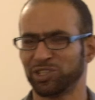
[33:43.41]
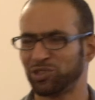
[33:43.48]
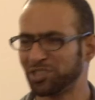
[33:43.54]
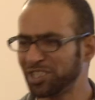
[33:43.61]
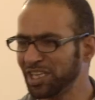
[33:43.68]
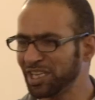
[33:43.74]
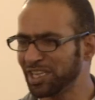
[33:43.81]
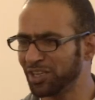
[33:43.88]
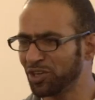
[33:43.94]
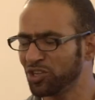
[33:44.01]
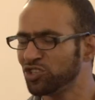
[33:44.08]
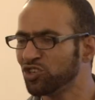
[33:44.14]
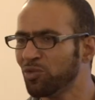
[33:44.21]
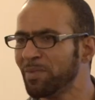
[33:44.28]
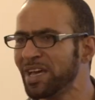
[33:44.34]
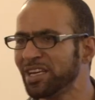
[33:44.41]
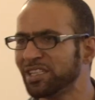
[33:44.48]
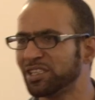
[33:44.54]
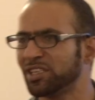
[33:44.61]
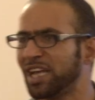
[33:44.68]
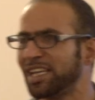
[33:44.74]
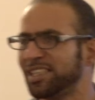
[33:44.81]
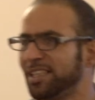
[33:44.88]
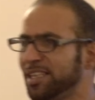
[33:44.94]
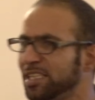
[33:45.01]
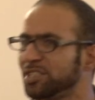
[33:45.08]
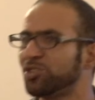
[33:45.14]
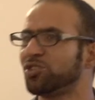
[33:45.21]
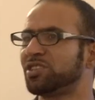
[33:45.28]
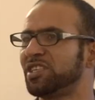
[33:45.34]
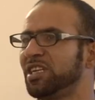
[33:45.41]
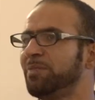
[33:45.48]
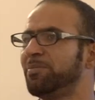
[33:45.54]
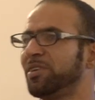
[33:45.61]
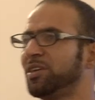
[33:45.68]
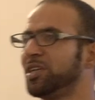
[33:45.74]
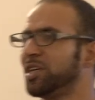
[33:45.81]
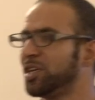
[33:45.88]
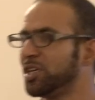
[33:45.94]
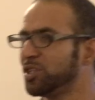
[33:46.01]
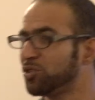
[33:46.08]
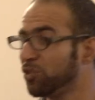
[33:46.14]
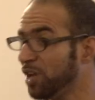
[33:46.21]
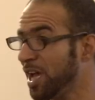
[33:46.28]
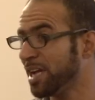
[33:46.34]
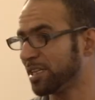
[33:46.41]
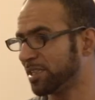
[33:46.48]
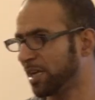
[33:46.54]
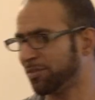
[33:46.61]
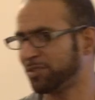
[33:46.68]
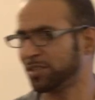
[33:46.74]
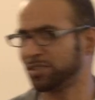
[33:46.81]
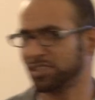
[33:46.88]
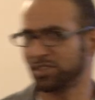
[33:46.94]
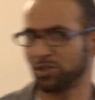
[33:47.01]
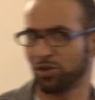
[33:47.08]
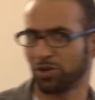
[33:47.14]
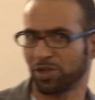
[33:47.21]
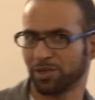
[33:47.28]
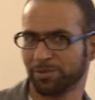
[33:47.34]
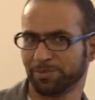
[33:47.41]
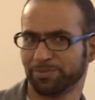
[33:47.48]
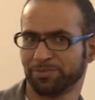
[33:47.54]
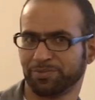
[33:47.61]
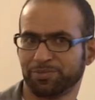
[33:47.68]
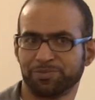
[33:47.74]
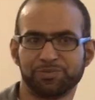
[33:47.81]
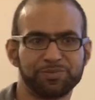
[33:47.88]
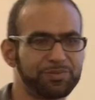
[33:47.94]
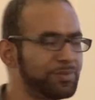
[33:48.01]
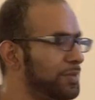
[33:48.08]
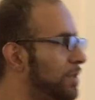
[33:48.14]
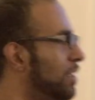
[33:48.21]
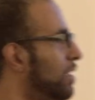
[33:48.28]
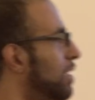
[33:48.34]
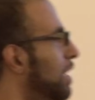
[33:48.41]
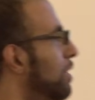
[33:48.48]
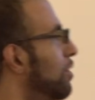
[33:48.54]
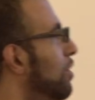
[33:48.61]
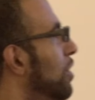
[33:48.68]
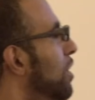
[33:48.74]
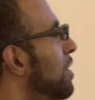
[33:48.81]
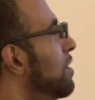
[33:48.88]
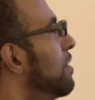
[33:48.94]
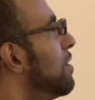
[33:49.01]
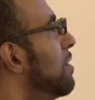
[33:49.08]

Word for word: to seek humanity at least to sleep tonight after this talk. Can you go ahead?